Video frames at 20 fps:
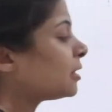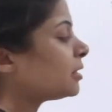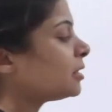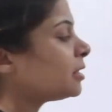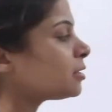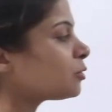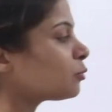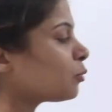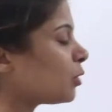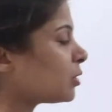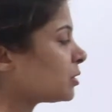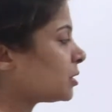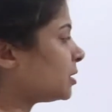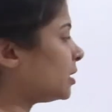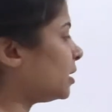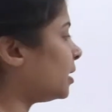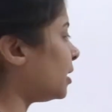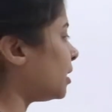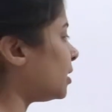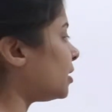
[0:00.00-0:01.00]
This was
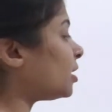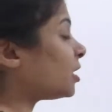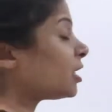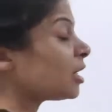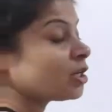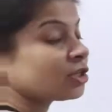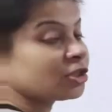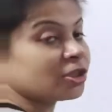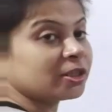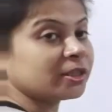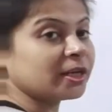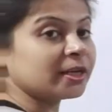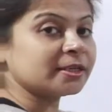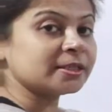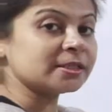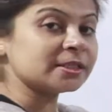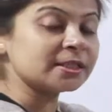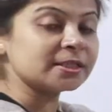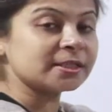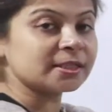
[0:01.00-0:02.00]
the indication, that
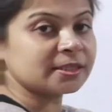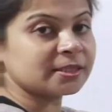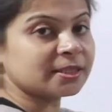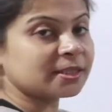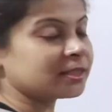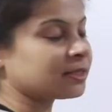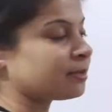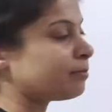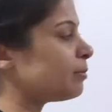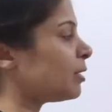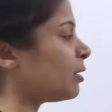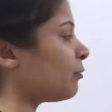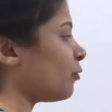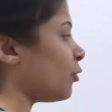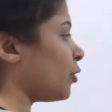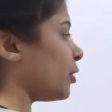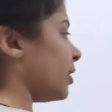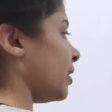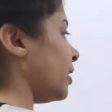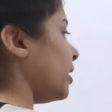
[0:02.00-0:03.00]
is this is the symbol
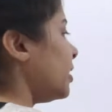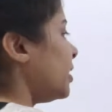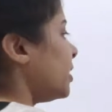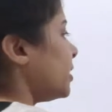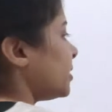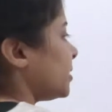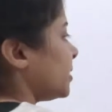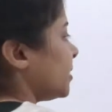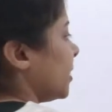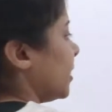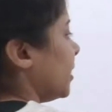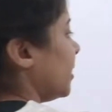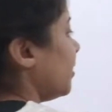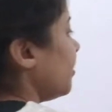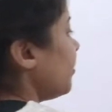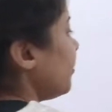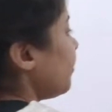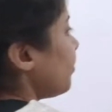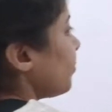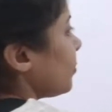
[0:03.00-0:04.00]
for a
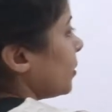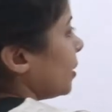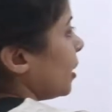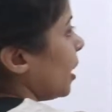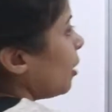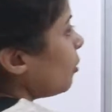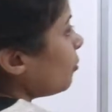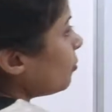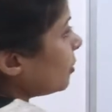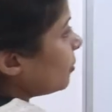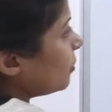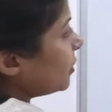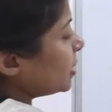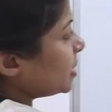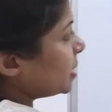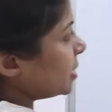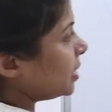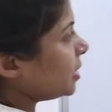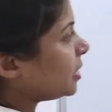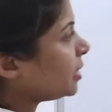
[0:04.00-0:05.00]
cell. Now we will
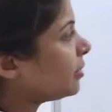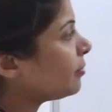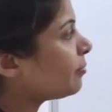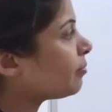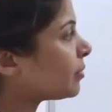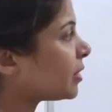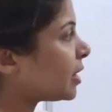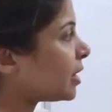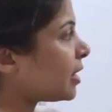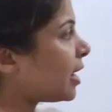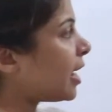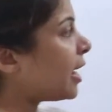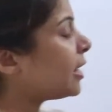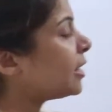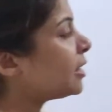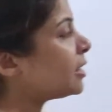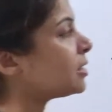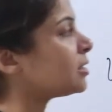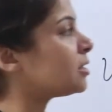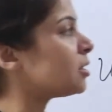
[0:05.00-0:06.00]
see that
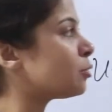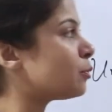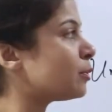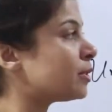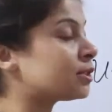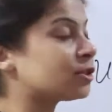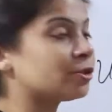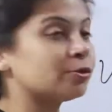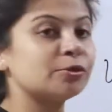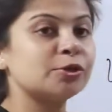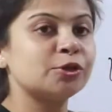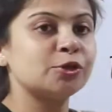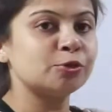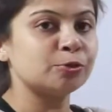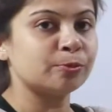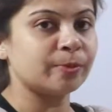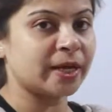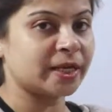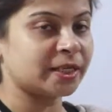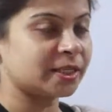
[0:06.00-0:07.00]
I is equals to
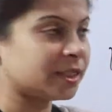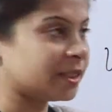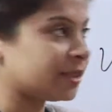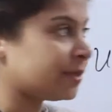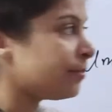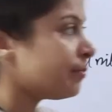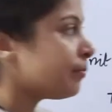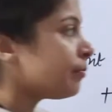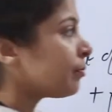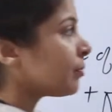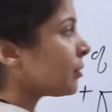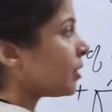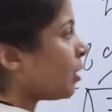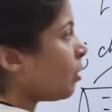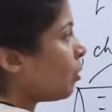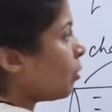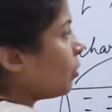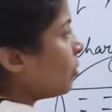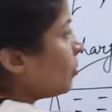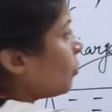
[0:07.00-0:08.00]
Q by T.
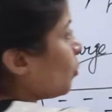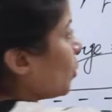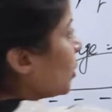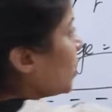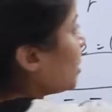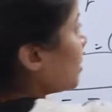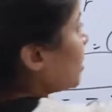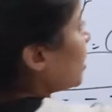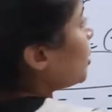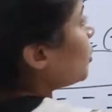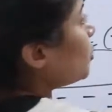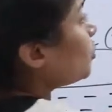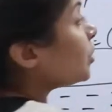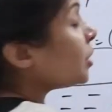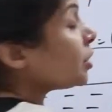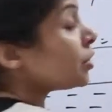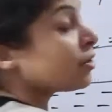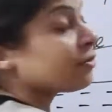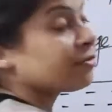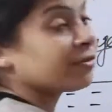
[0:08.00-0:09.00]
Now what is the
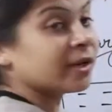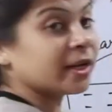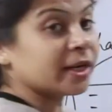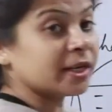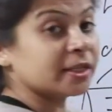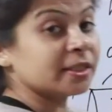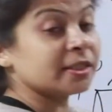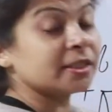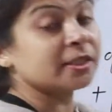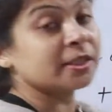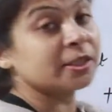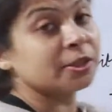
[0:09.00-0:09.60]
unit of current?